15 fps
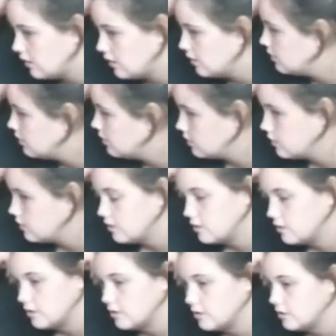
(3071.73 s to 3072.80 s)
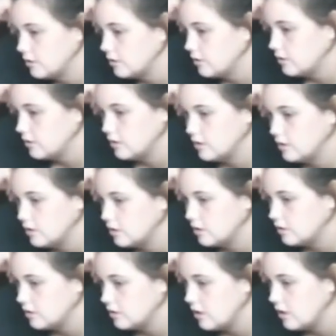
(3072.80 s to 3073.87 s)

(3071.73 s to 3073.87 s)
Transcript: Did he seem like worried or?